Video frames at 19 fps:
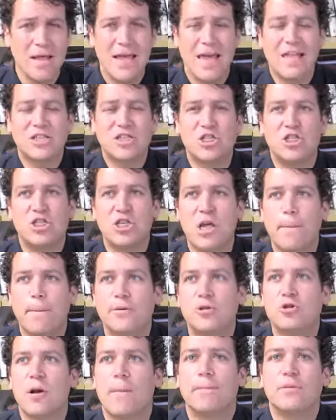it's cheap
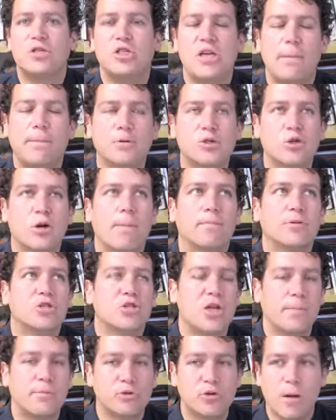shrimp, cheap shrimp,
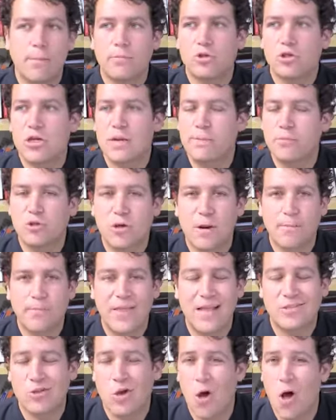cheap shrimp, cheap shrimp.
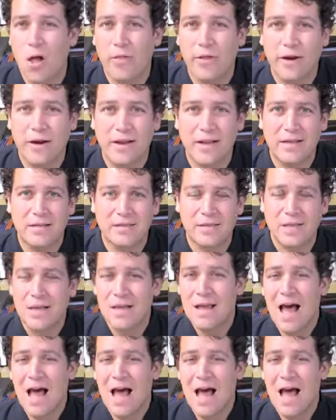That's all that it is.